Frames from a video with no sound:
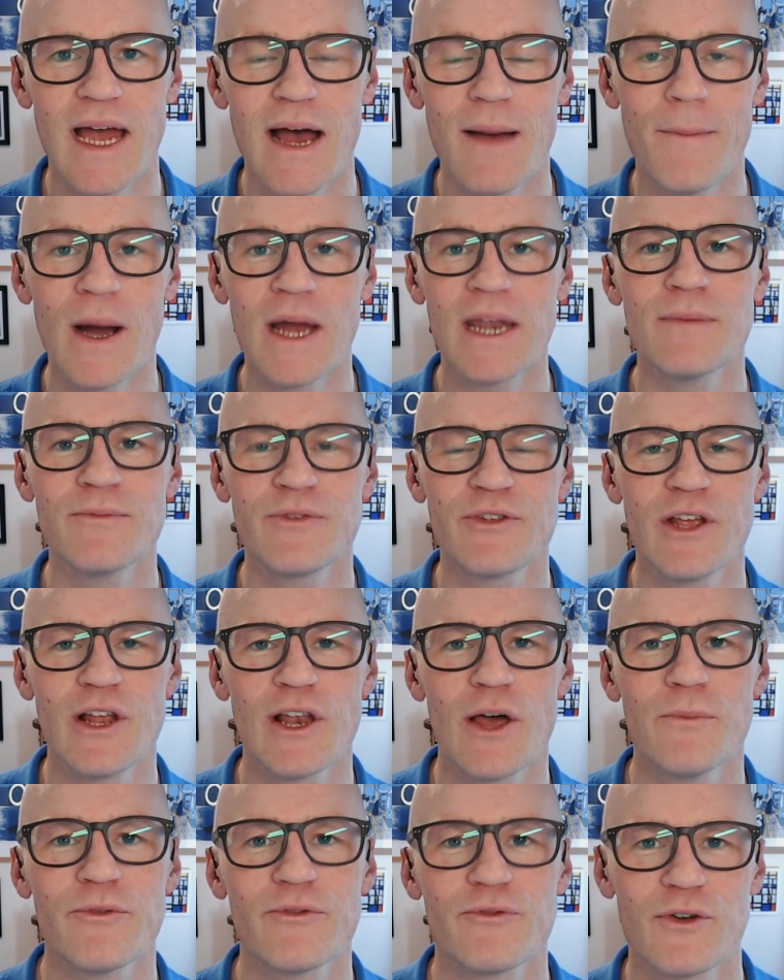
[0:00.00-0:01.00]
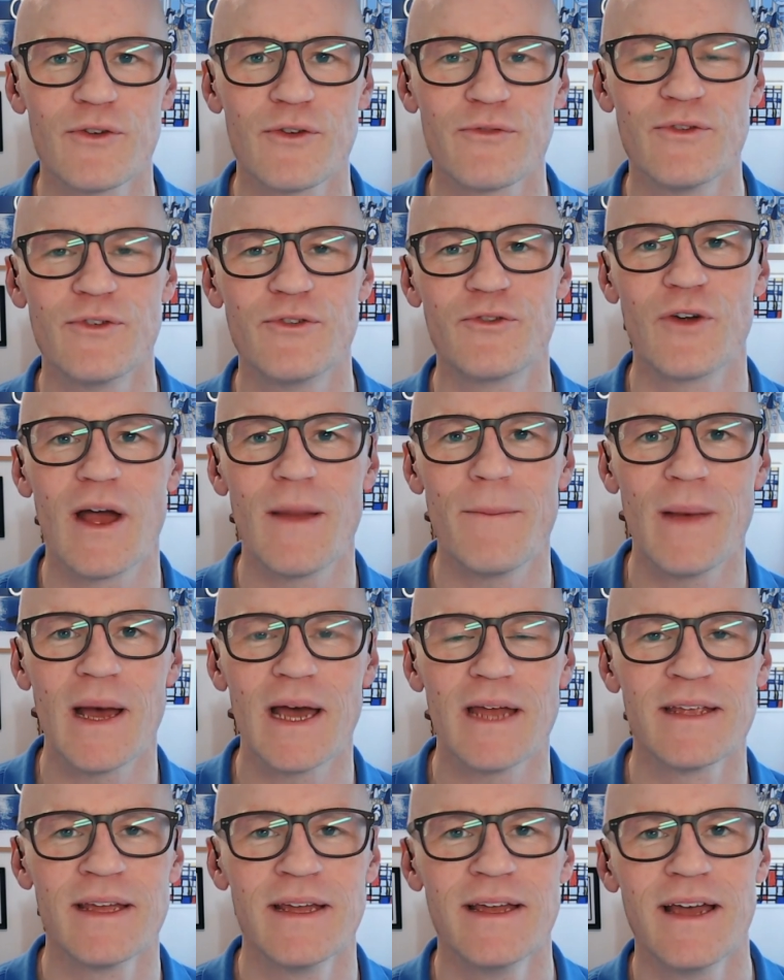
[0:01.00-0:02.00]
My name's Neil Armstrong from
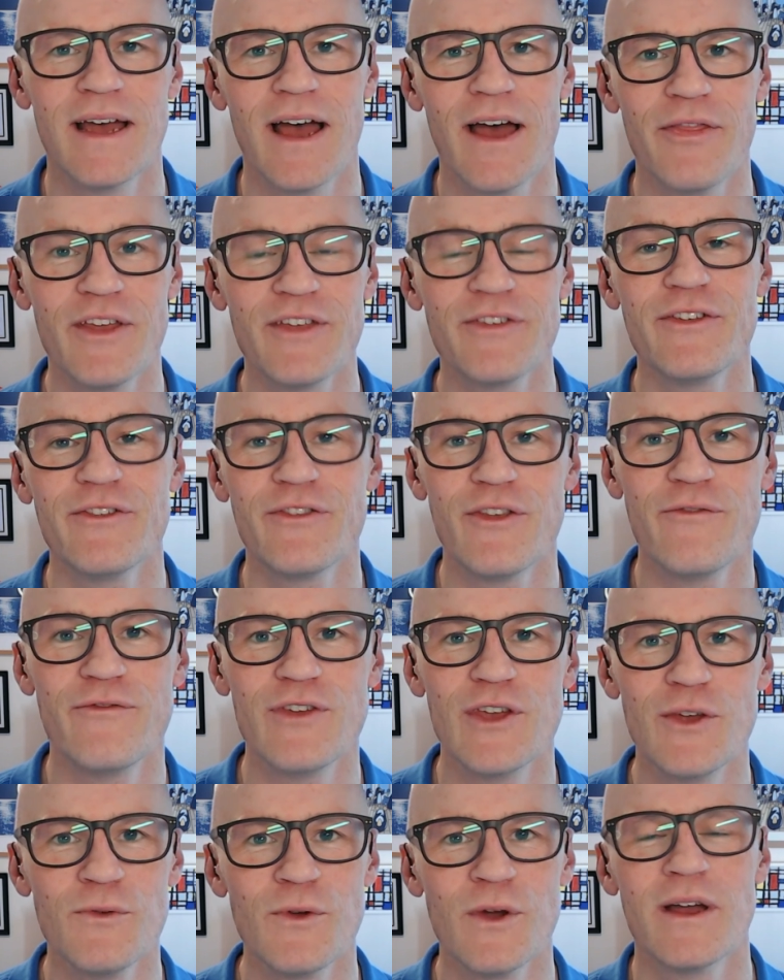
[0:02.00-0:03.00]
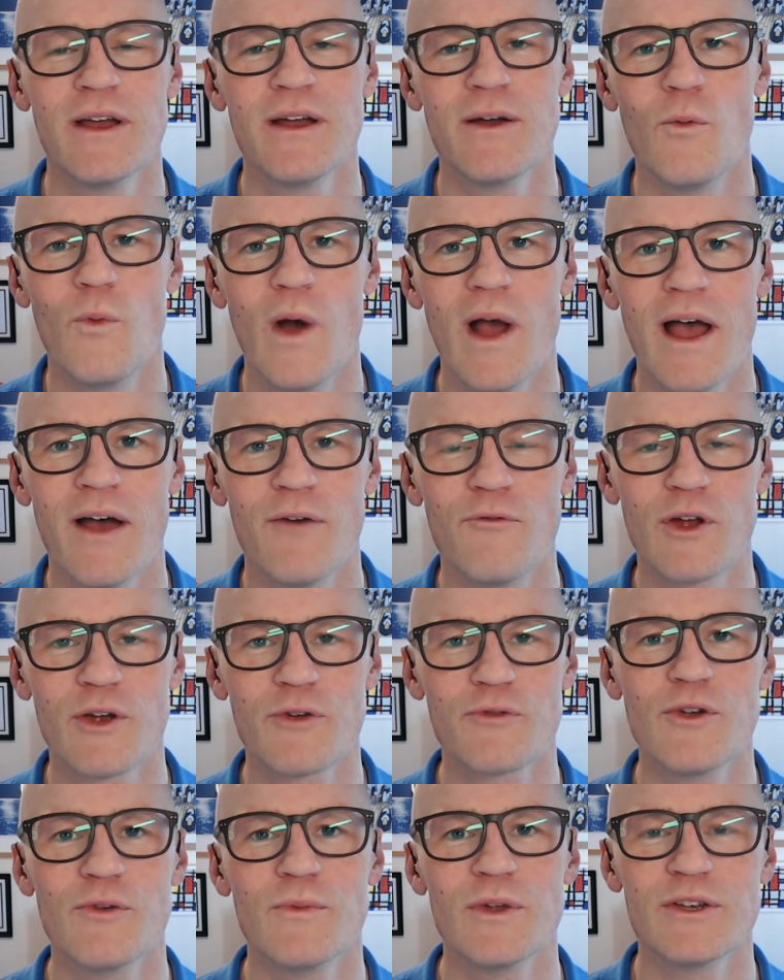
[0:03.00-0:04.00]
TribePad. This is The View, where
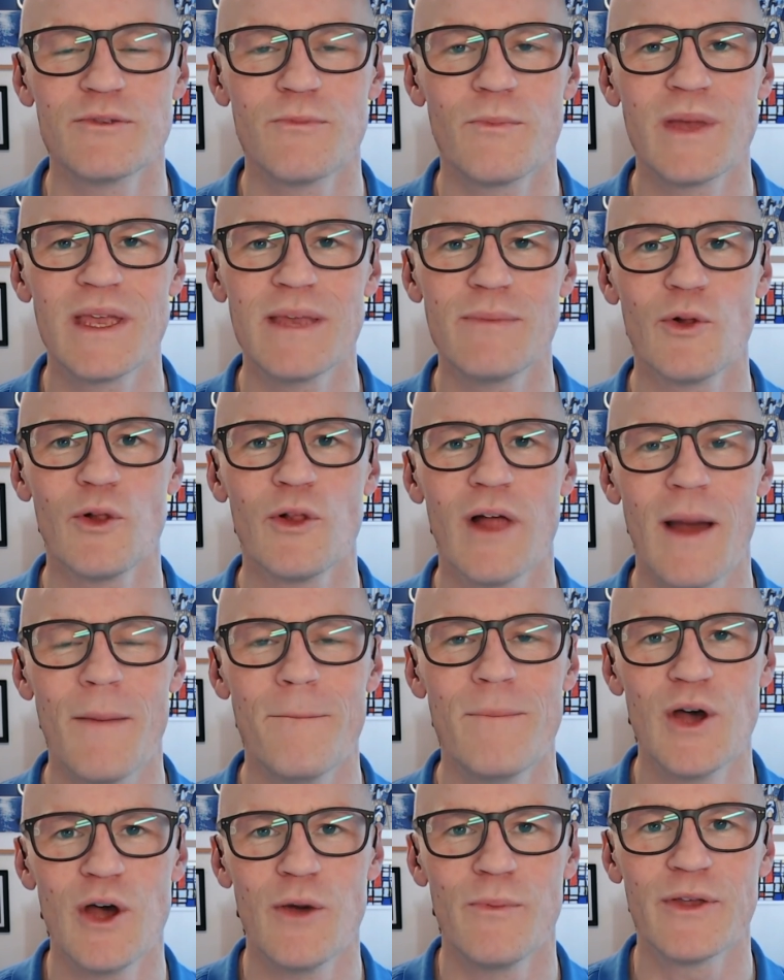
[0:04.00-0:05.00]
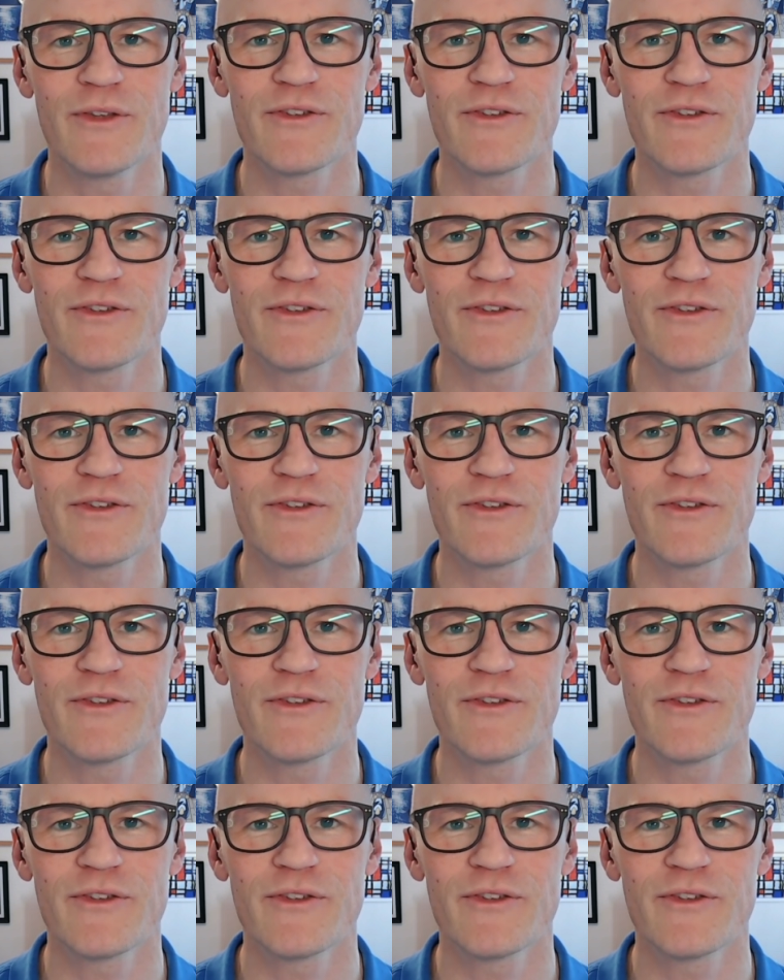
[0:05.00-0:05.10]
recruitment, people and purpose